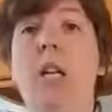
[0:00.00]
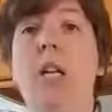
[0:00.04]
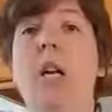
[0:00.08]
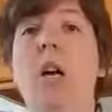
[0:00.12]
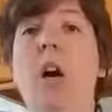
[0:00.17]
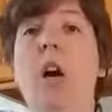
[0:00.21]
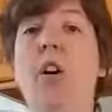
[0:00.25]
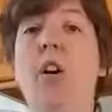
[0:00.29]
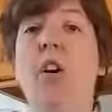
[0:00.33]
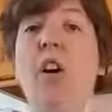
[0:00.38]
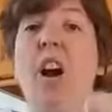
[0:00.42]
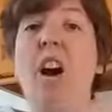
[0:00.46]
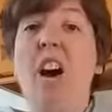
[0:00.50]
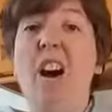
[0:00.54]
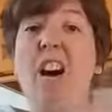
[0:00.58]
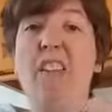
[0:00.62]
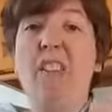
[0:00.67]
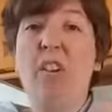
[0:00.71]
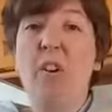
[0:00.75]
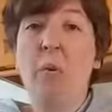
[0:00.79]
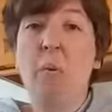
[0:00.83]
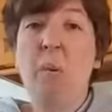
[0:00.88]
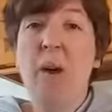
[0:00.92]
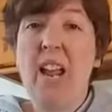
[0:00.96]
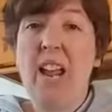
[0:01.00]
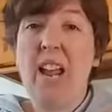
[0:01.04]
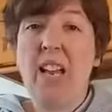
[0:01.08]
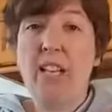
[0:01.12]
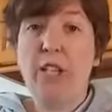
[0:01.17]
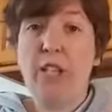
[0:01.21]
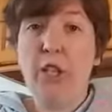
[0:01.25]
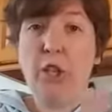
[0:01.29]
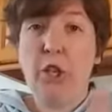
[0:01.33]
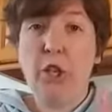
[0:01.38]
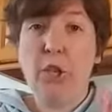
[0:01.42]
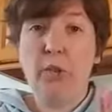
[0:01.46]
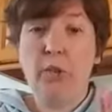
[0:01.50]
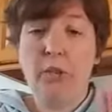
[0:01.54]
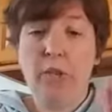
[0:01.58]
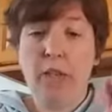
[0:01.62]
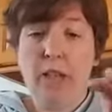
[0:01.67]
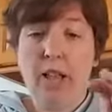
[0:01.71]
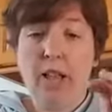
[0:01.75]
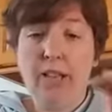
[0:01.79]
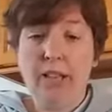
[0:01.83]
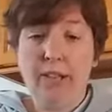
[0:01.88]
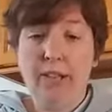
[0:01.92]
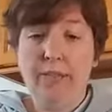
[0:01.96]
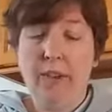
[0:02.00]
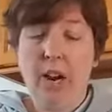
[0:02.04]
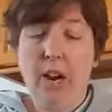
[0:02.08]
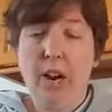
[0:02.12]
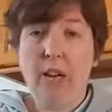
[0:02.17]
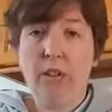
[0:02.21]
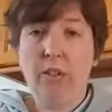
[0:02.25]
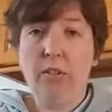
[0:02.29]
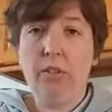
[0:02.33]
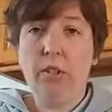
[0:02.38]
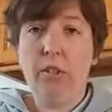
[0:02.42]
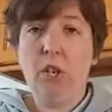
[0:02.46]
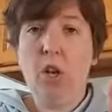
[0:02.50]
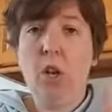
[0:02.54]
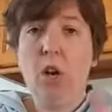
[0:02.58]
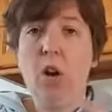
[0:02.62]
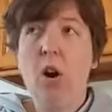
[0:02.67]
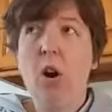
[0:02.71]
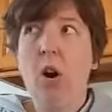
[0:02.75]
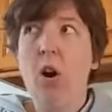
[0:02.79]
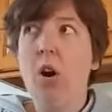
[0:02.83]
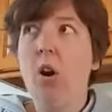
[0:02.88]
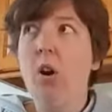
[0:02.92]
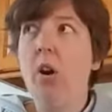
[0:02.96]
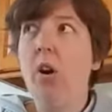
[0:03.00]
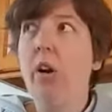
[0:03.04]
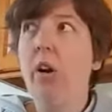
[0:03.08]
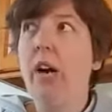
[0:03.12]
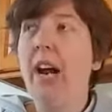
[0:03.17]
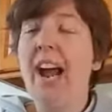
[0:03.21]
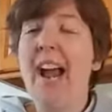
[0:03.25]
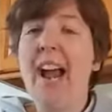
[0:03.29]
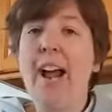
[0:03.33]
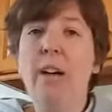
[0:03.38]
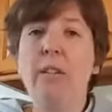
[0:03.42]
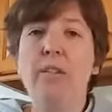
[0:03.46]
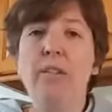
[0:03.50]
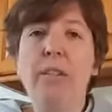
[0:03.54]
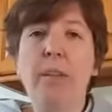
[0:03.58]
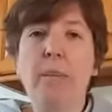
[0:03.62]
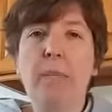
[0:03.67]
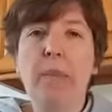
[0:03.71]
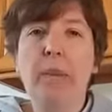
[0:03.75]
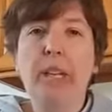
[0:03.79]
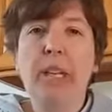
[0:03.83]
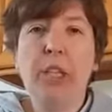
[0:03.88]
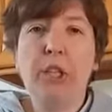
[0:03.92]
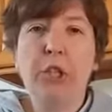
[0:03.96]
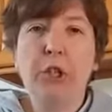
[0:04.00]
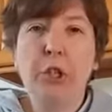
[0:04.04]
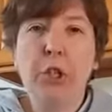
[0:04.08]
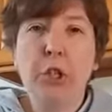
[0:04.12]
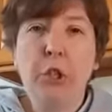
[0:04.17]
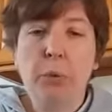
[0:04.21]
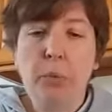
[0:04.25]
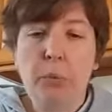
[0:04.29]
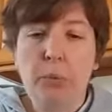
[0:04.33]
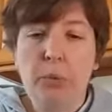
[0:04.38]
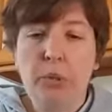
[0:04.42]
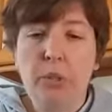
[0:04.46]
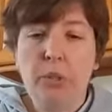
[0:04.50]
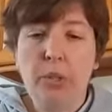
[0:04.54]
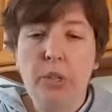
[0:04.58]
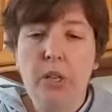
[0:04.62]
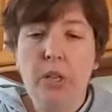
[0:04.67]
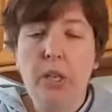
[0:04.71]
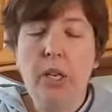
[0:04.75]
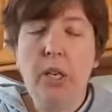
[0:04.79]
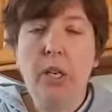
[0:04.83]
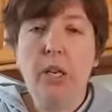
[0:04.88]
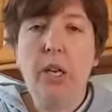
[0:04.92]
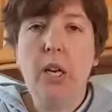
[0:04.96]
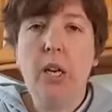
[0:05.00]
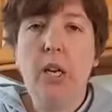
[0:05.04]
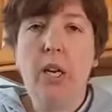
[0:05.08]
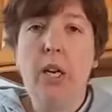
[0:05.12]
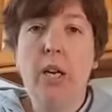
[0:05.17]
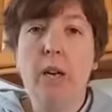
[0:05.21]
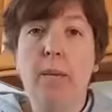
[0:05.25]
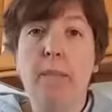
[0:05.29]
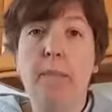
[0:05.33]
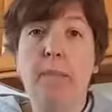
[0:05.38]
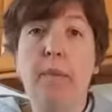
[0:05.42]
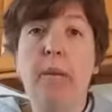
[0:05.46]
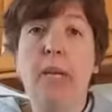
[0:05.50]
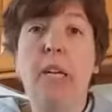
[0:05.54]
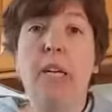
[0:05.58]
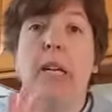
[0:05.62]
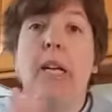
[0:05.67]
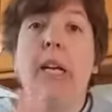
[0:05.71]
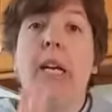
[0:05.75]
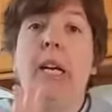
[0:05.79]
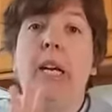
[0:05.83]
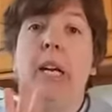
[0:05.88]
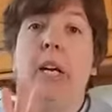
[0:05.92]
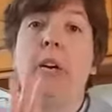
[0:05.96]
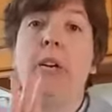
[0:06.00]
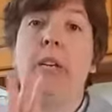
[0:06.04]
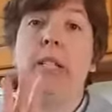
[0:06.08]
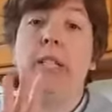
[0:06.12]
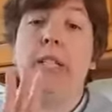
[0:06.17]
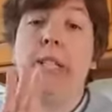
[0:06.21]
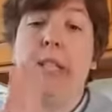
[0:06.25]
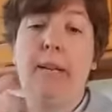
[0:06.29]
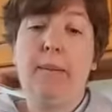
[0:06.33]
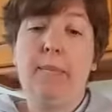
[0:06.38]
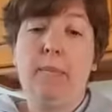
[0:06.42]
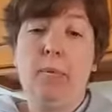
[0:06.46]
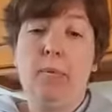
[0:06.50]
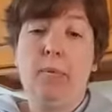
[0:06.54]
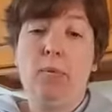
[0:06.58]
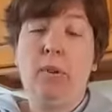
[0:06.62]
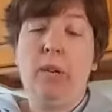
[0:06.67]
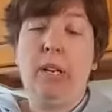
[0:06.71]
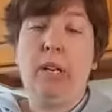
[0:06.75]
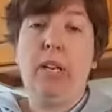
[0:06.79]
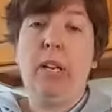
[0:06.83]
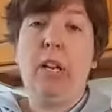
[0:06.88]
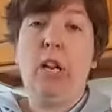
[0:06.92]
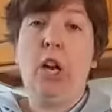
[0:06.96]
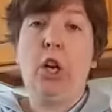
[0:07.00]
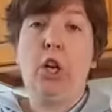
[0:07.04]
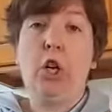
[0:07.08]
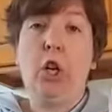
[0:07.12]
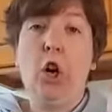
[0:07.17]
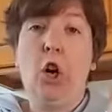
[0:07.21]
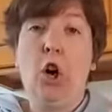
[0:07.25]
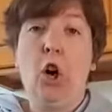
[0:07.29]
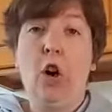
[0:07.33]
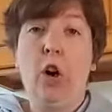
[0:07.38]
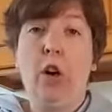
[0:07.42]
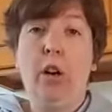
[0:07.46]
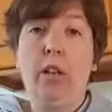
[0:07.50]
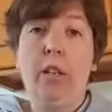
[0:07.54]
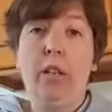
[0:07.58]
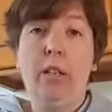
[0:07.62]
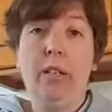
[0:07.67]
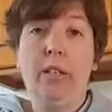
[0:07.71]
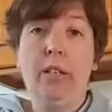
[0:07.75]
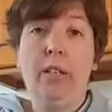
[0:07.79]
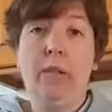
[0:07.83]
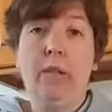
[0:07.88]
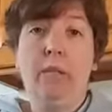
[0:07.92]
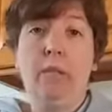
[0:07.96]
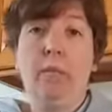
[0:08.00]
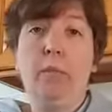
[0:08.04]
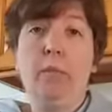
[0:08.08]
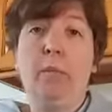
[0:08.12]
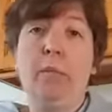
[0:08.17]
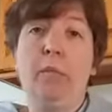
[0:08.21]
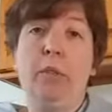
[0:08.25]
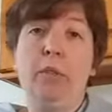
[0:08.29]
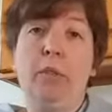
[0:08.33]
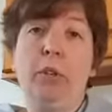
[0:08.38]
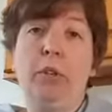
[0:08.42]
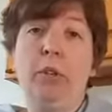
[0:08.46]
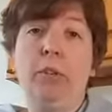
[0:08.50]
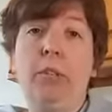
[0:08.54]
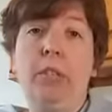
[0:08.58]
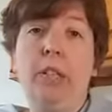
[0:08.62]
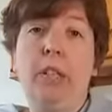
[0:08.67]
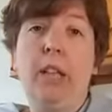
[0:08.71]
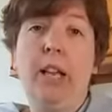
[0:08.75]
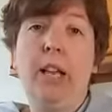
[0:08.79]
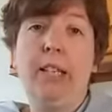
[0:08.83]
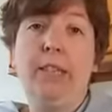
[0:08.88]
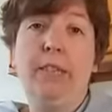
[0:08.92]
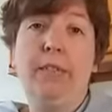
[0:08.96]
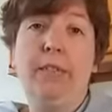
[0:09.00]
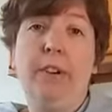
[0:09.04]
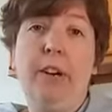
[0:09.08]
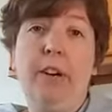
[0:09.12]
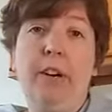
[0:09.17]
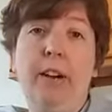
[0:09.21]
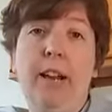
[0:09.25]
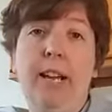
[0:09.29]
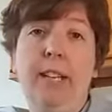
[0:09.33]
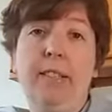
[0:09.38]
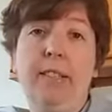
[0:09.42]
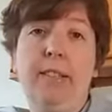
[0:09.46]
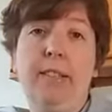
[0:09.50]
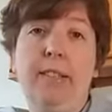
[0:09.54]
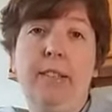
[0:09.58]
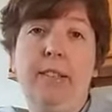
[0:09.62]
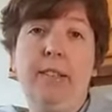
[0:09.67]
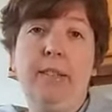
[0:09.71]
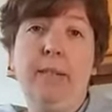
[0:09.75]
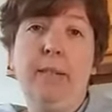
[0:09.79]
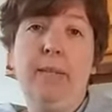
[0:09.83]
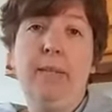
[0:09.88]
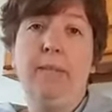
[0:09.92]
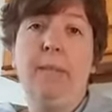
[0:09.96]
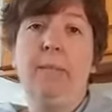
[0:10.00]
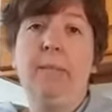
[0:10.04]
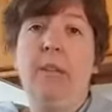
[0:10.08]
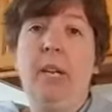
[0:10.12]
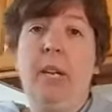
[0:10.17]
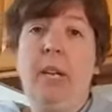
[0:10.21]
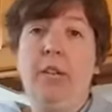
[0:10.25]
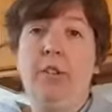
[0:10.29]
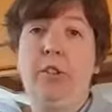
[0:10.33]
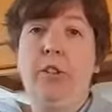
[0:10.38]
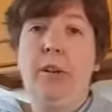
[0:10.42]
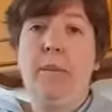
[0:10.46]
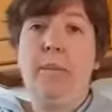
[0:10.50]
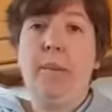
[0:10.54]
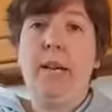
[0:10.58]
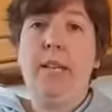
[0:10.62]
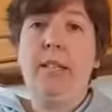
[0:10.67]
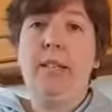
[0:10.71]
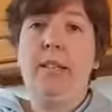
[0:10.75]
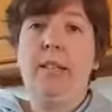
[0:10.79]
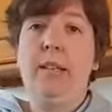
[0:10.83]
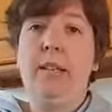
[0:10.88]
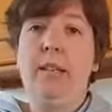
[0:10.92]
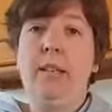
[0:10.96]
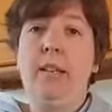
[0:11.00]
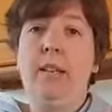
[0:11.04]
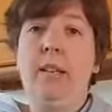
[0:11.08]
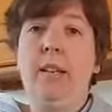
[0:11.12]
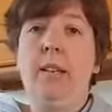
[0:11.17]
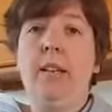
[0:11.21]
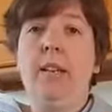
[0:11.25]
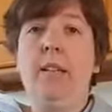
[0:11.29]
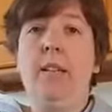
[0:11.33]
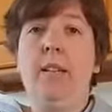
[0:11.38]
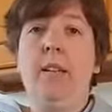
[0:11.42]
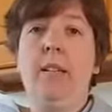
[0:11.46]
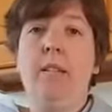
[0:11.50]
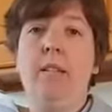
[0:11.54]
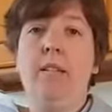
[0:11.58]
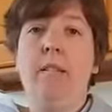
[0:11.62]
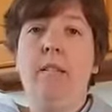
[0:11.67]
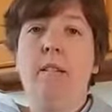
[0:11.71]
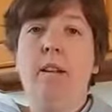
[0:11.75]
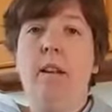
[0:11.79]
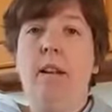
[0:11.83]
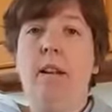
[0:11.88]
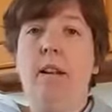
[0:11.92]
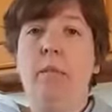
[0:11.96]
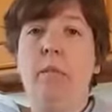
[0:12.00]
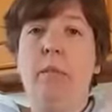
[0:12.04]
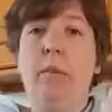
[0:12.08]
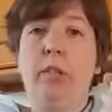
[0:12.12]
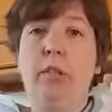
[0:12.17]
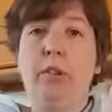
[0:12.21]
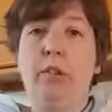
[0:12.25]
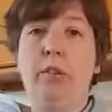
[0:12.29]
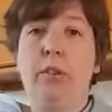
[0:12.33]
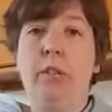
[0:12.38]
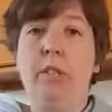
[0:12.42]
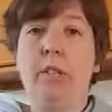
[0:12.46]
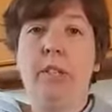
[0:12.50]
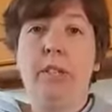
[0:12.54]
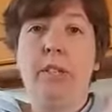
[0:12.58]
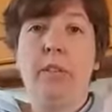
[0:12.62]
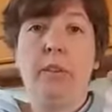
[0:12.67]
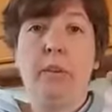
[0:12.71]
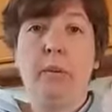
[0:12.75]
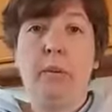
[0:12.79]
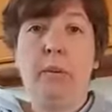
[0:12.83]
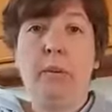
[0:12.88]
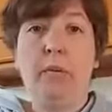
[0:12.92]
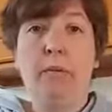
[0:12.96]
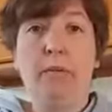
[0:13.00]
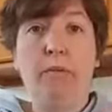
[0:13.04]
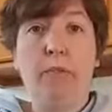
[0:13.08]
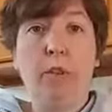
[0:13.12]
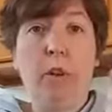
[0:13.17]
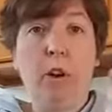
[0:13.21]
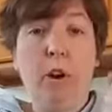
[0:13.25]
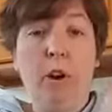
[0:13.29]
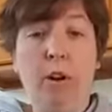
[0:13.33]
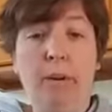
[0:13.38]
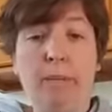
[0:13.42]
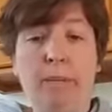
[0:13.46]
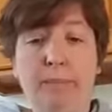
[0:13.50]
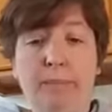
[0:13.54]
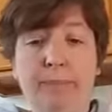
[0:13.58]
Our other way to use classifiers are how something is used. Our example, a car, we'll use the classifier S, hand shape S, and we turn the steering wheel for car.